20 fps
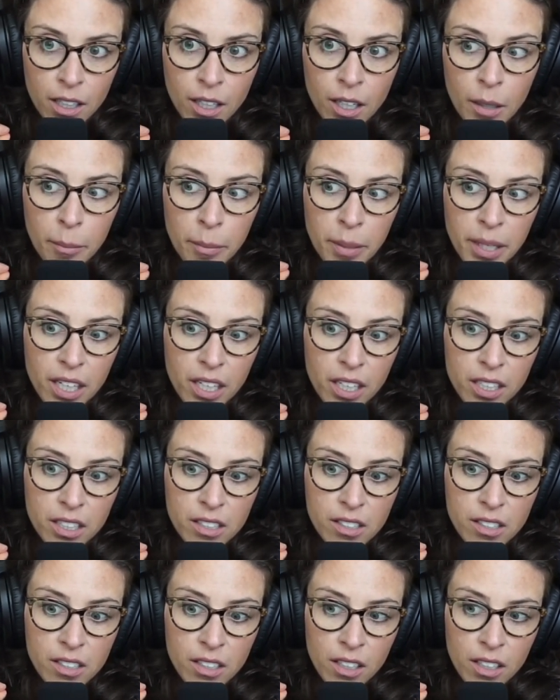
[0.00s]

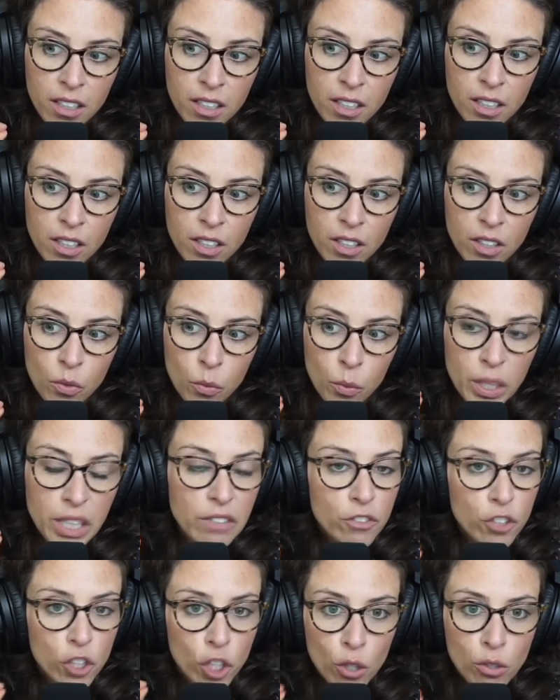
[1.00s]
because we
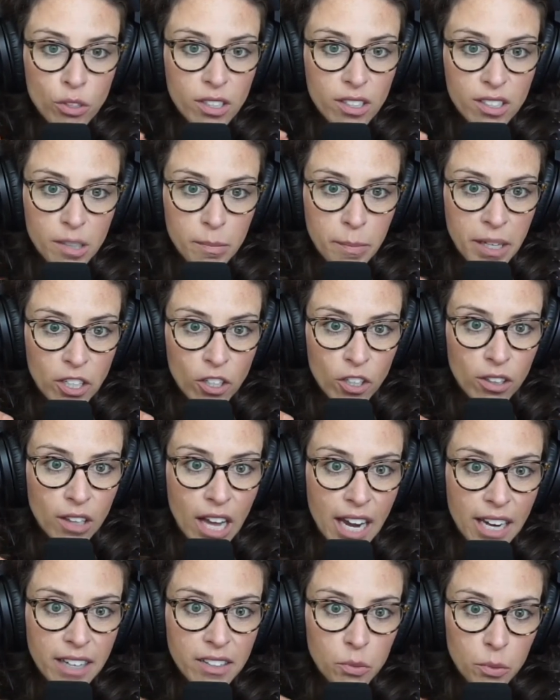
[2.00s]
have chosen to spend our
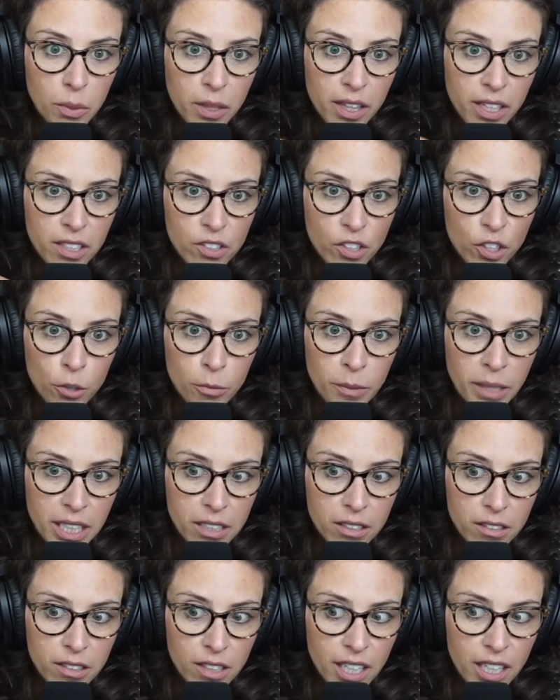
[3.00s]
lives with these
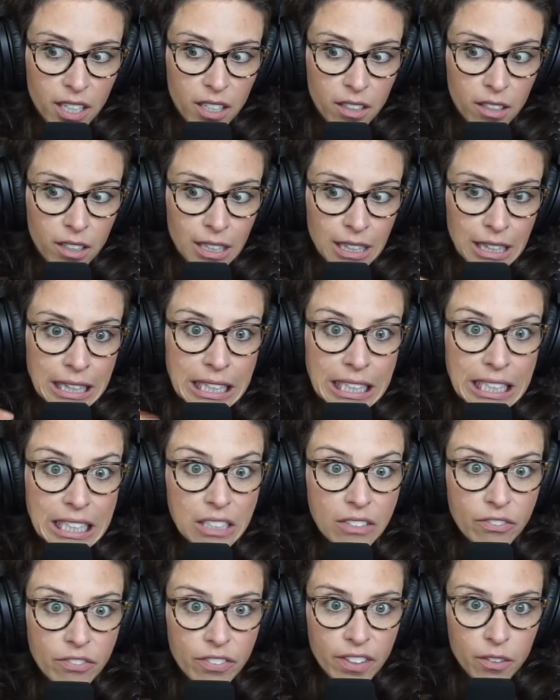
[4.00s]
humans, like
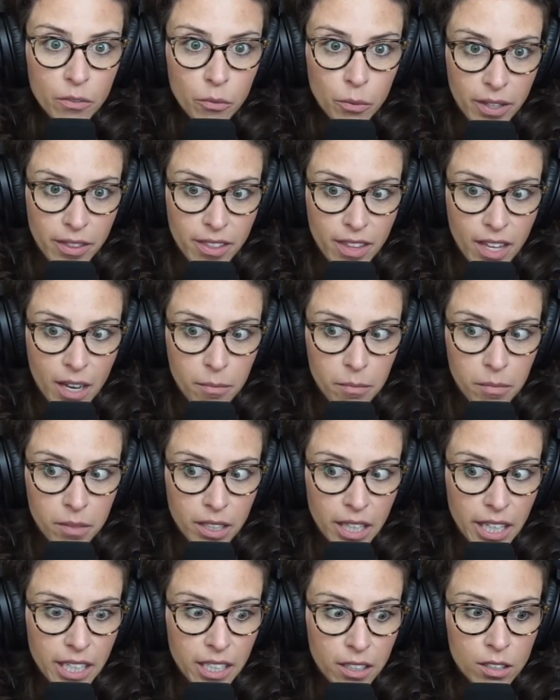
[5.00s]
live with them.
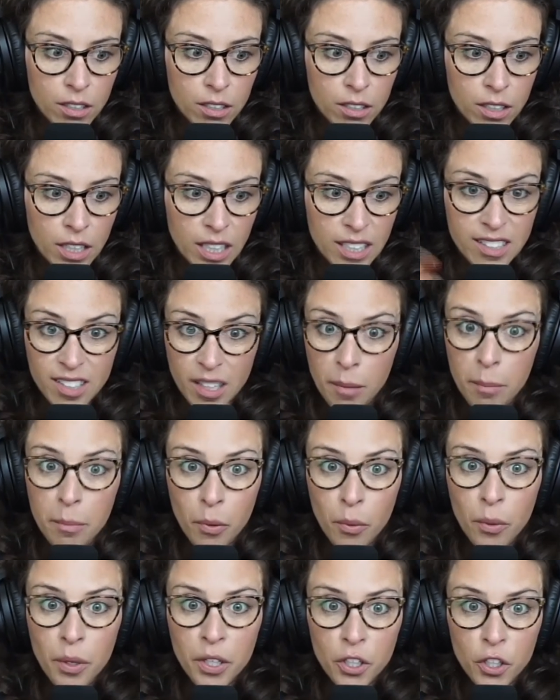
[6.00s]
Like at some
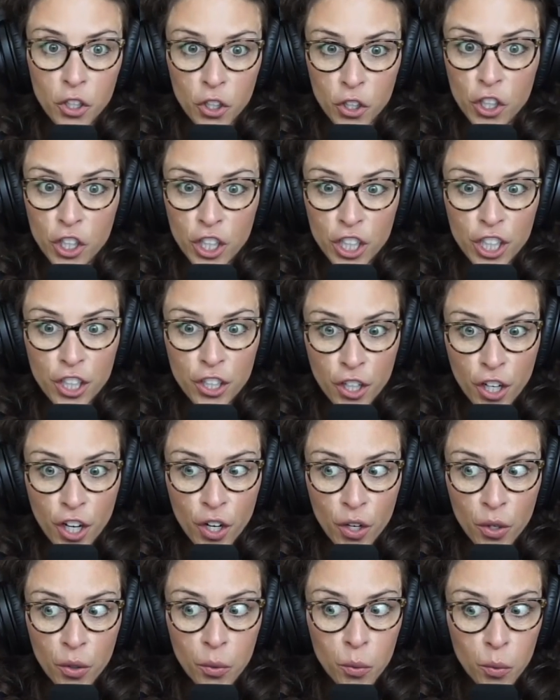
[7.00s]
point, you're going to
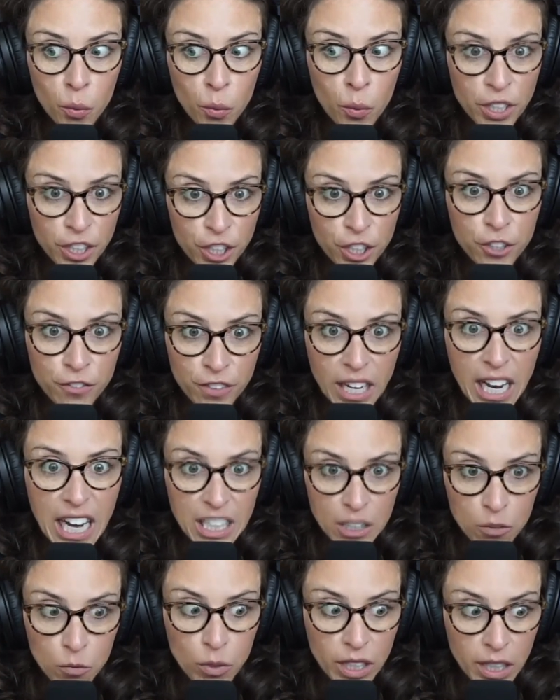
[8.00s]
know when you've got
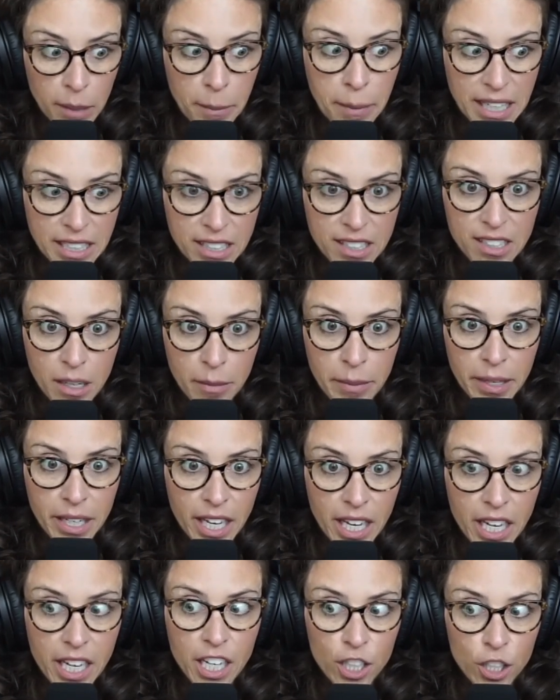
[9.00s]
a really bad stomach
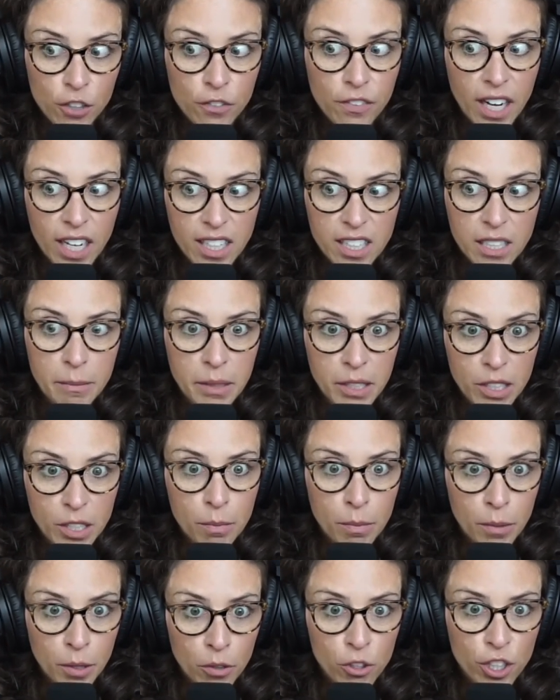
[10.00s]
ache and you've got some
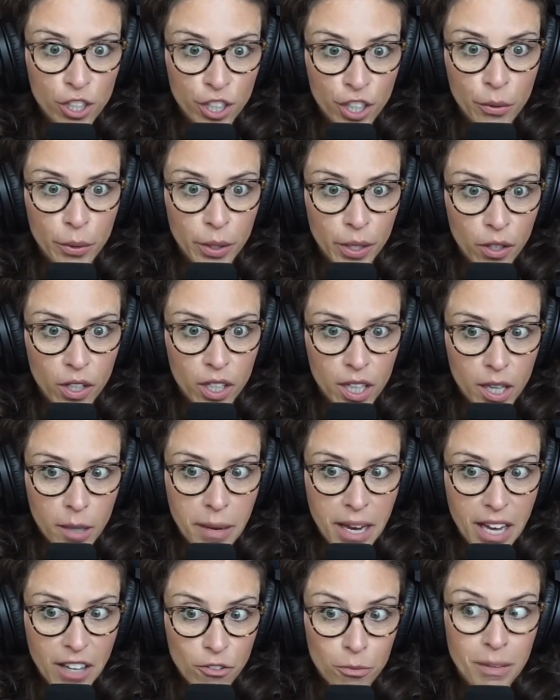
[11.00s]
explosion going on in the
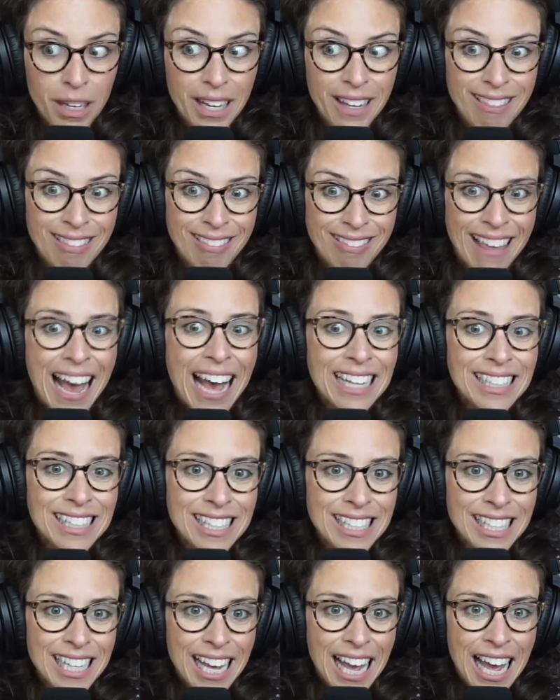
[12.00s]
bathroom. Like
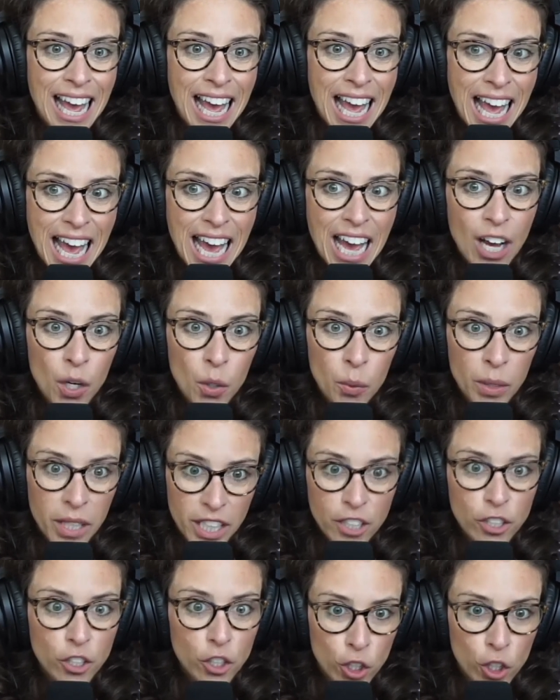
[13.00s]
that's how
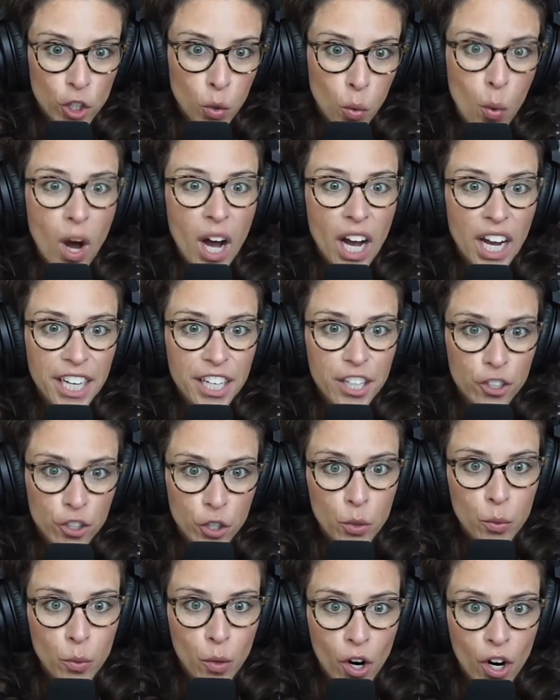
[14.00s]
intertwined
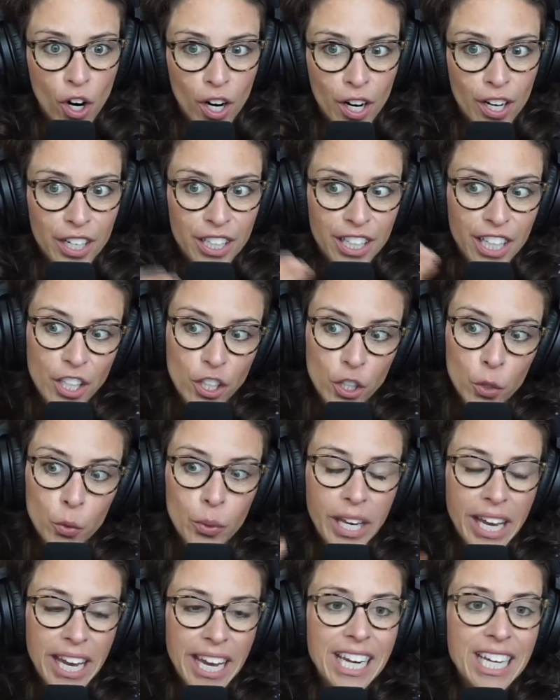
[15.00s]
you are. Yet you
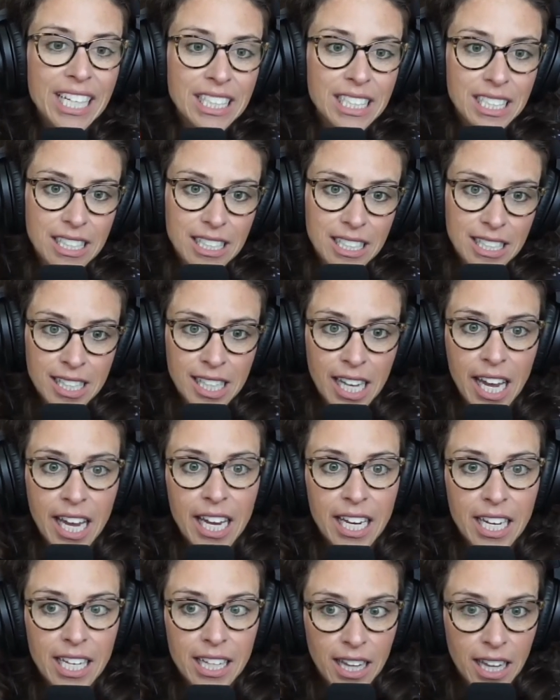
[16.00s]
can't
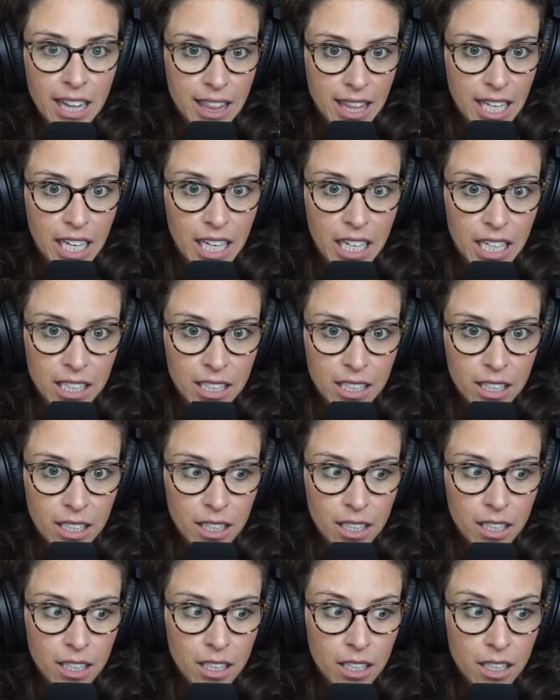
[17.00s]
say the thing.
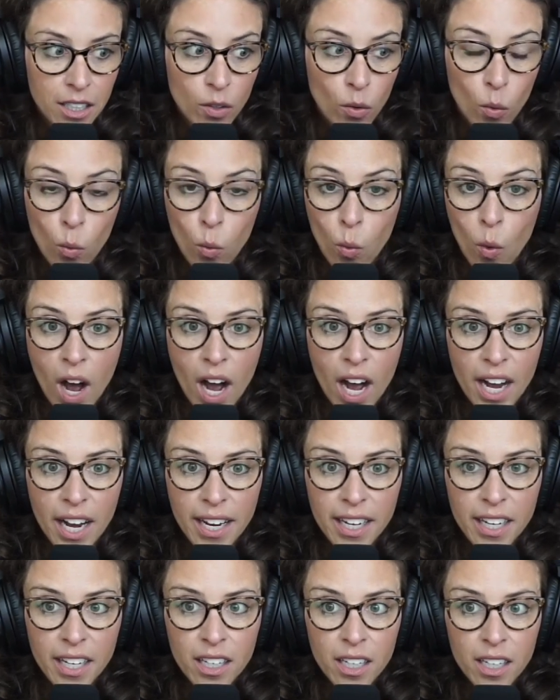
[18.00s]

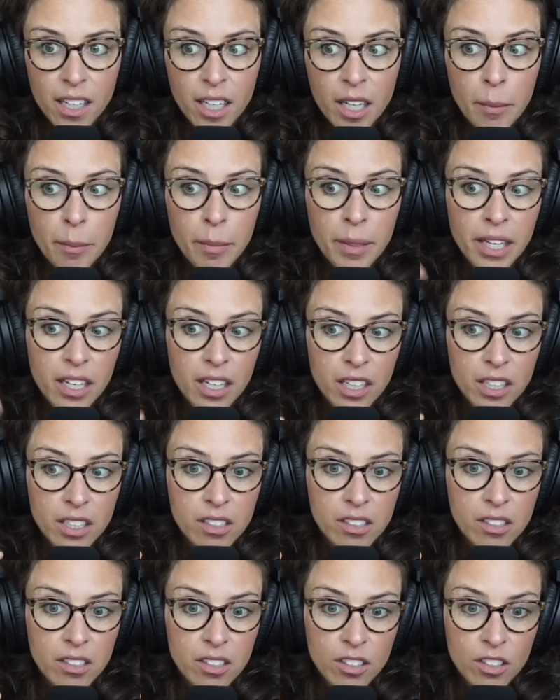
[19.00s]
Why?
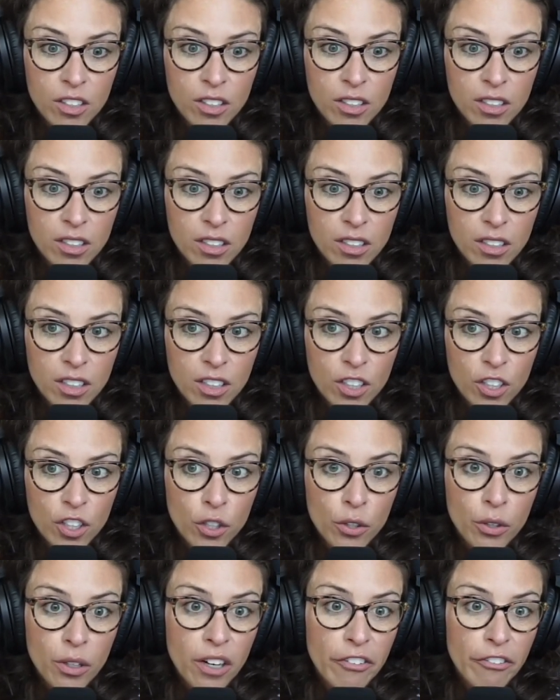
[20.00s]
Because
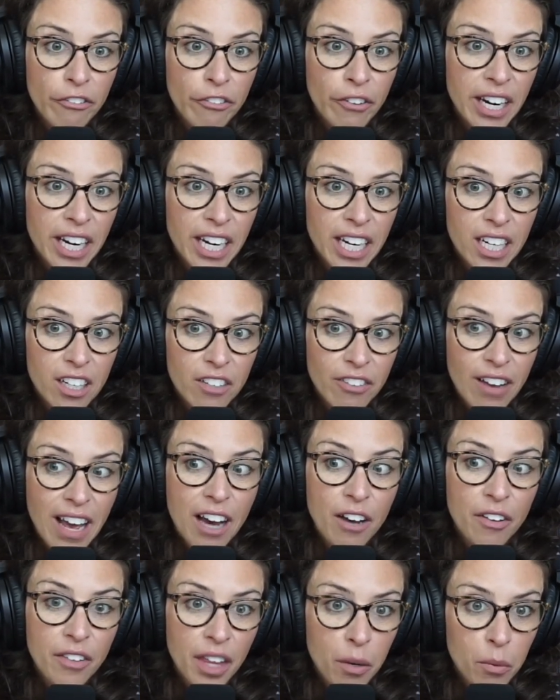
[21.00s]
you're afraid of
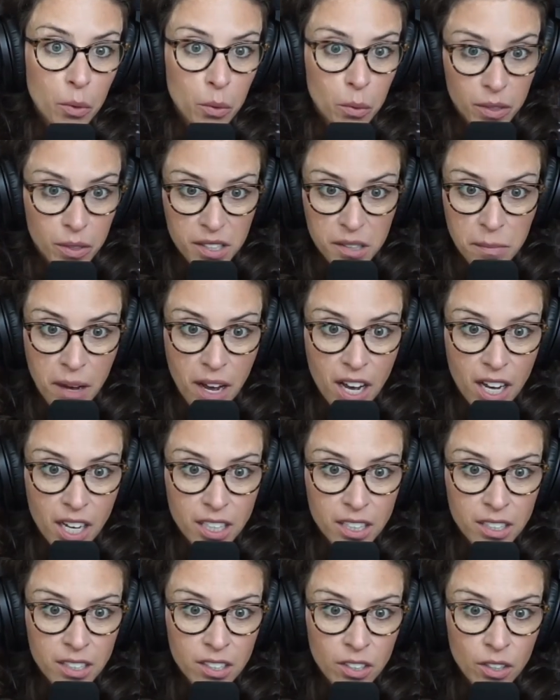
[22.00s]
how they will
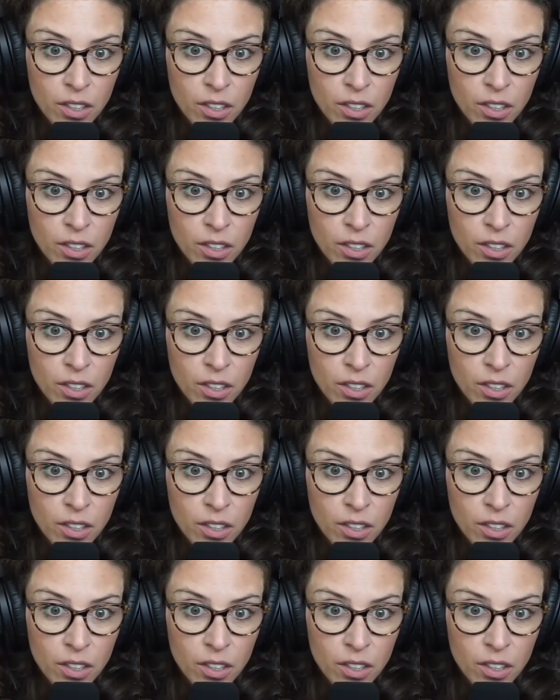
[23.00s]
respond,